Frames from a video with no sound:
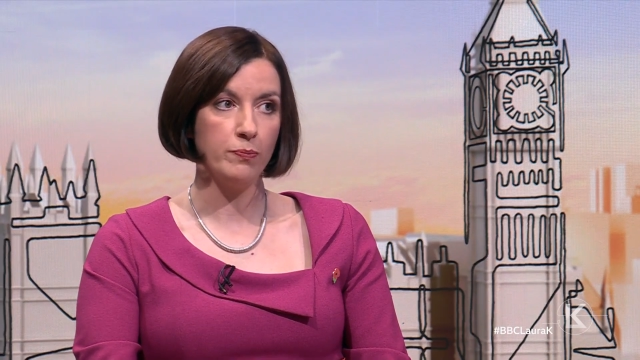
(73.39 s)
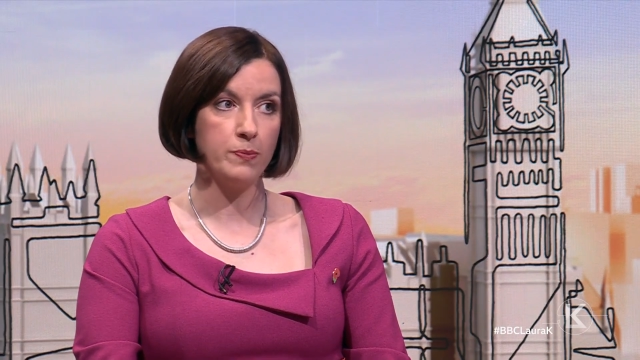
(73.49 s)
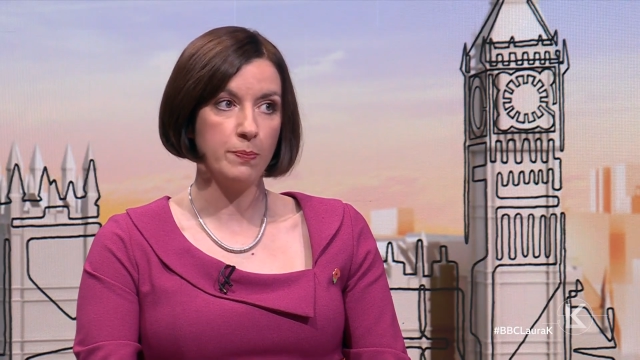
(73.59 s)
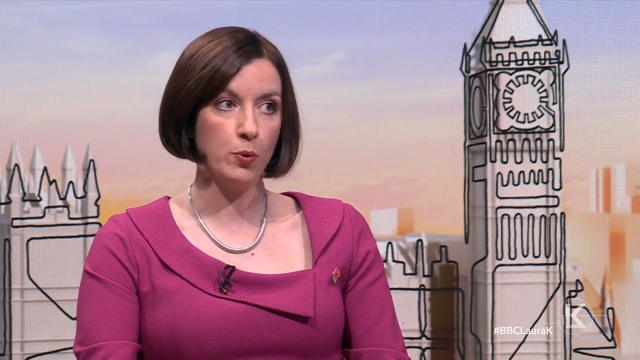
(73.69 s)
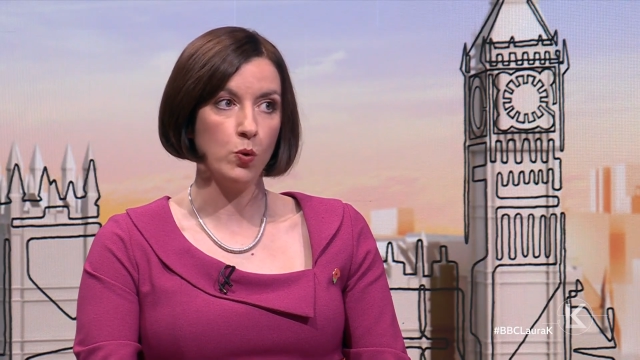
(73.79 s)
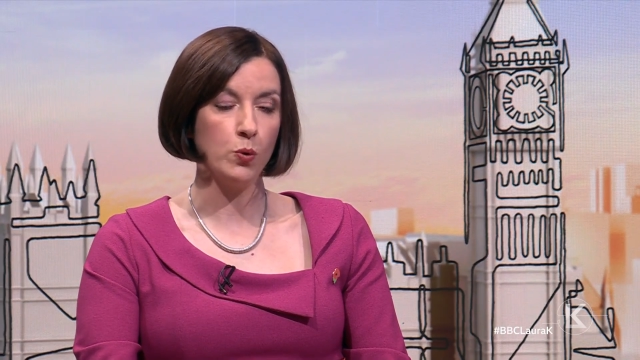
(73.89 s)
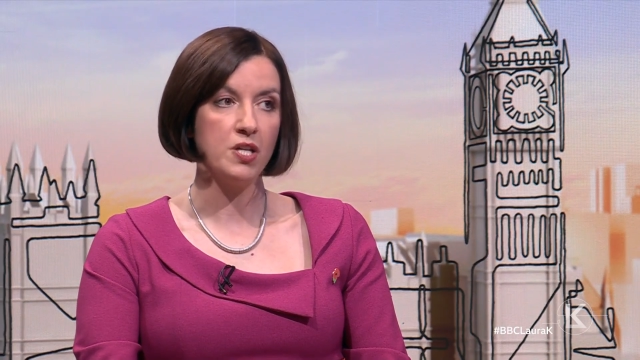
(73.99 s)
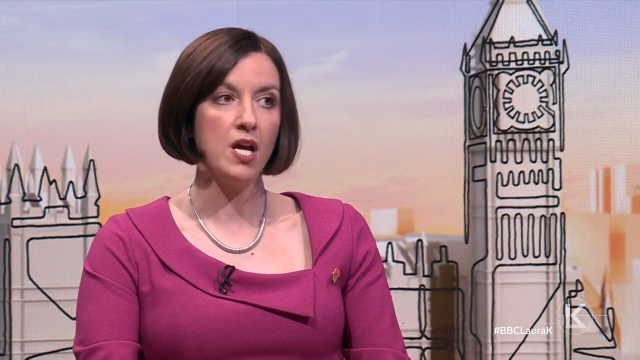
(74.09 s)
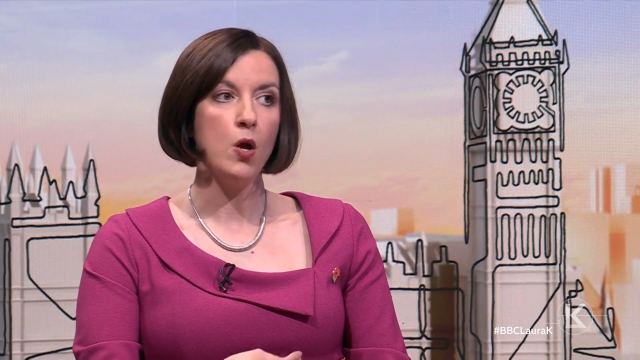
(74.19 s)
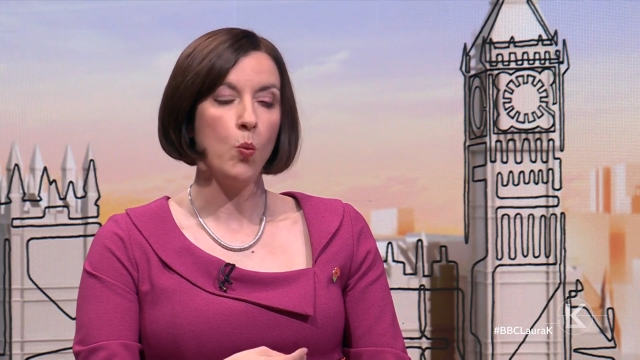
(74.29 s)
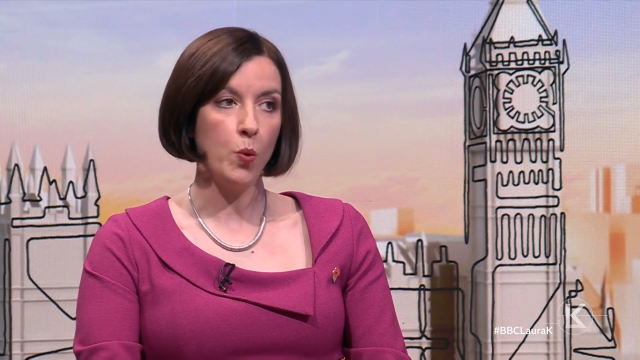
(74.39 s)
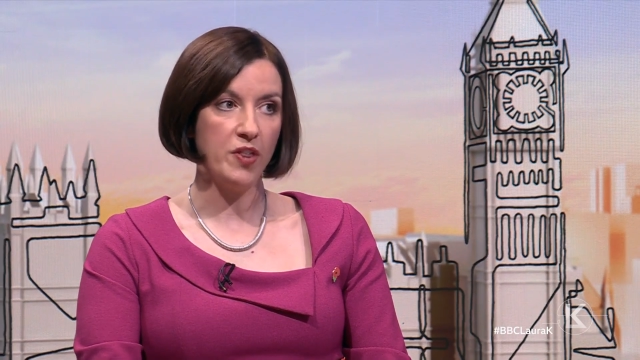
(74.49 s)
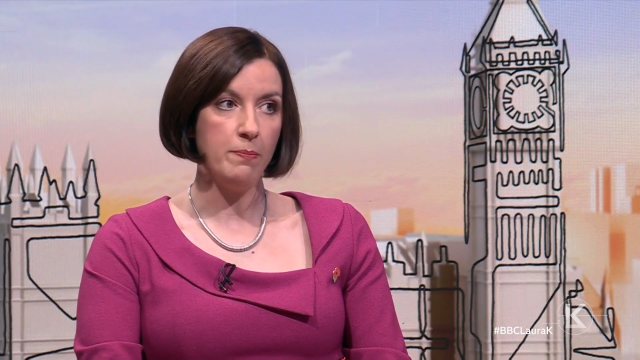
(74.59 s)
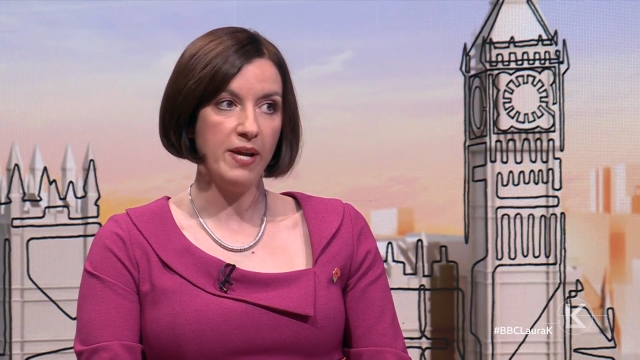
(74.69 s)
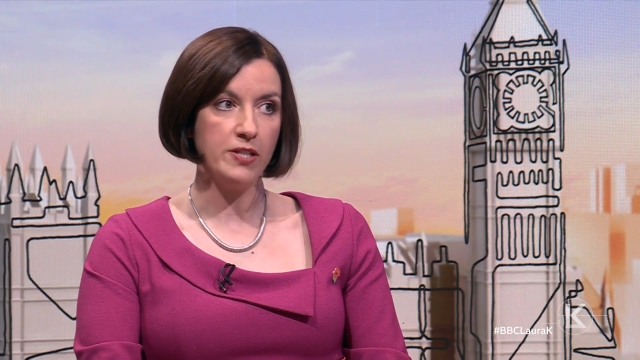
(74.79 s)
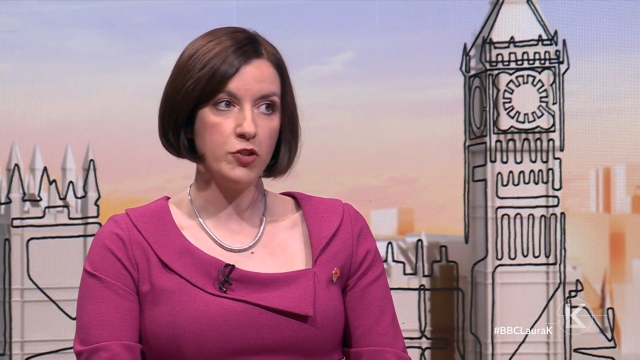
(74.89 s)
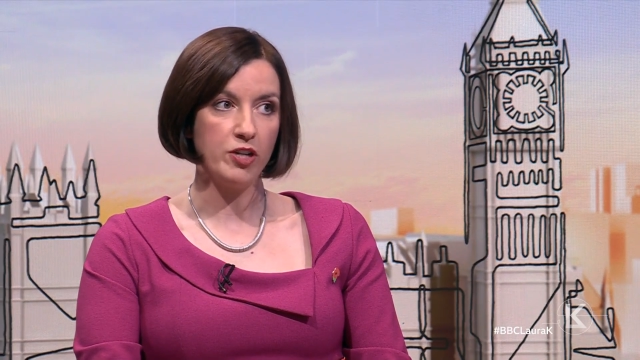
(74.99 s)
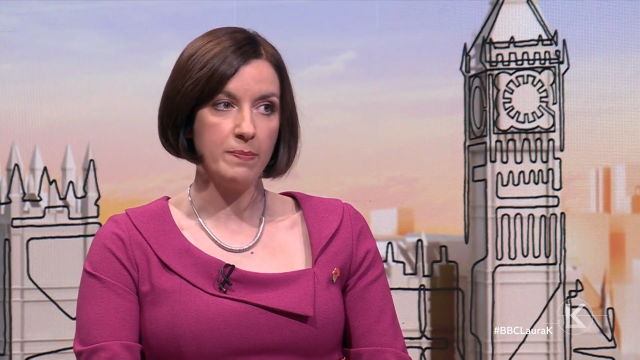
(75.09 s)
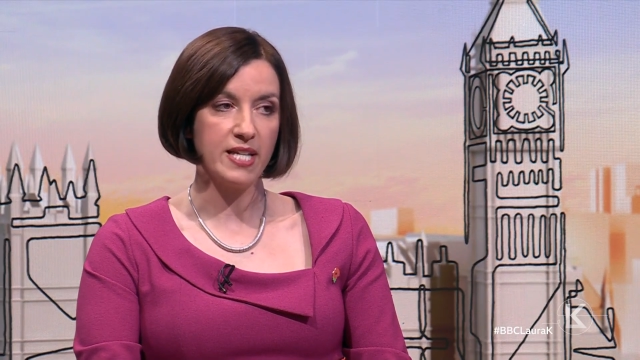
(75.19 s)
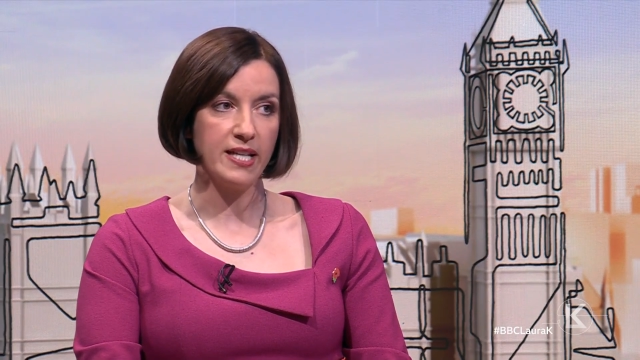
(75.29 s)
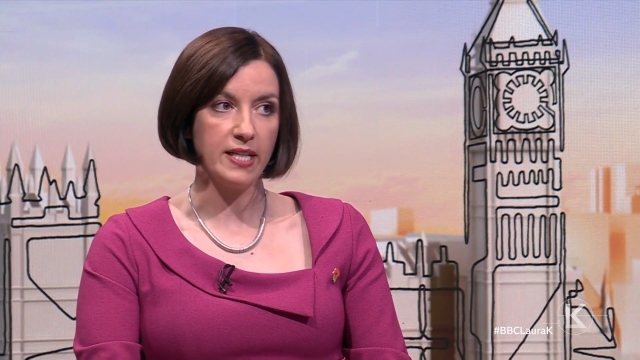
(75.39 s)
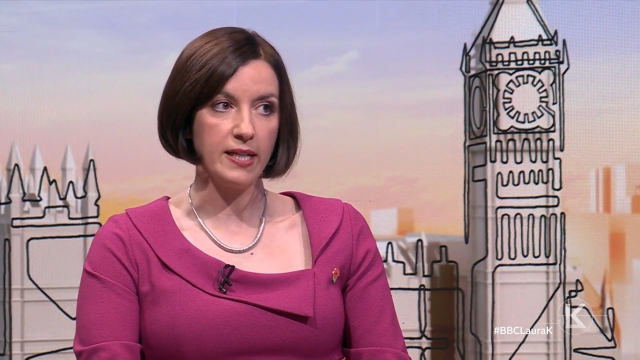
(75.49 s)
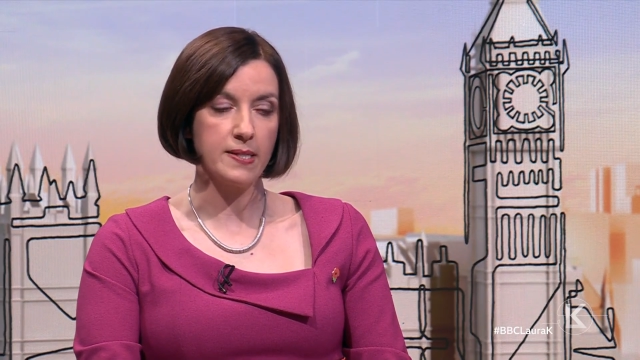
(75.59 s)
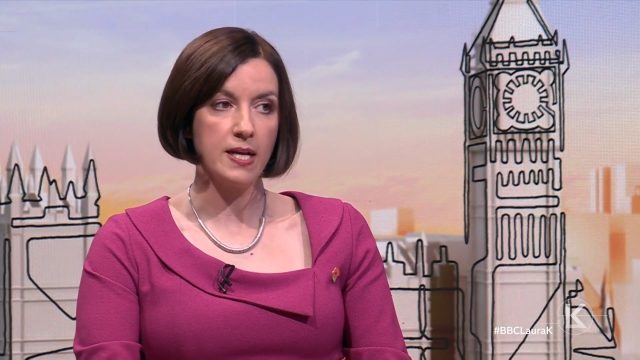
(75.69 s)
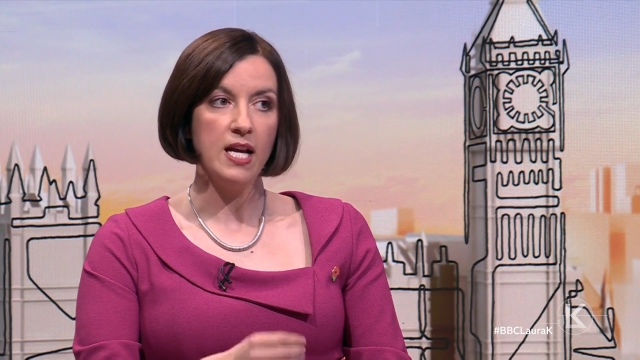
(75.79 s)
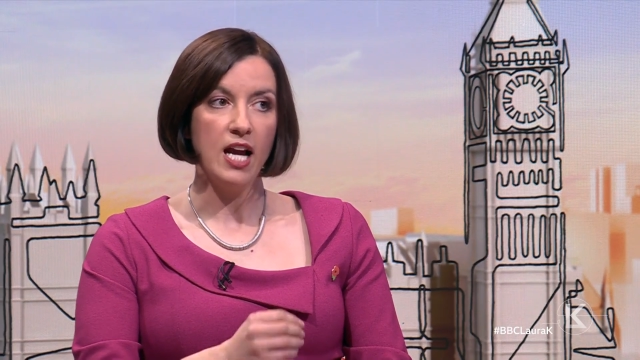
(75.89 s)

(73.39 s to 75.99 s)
support within mainstream settings.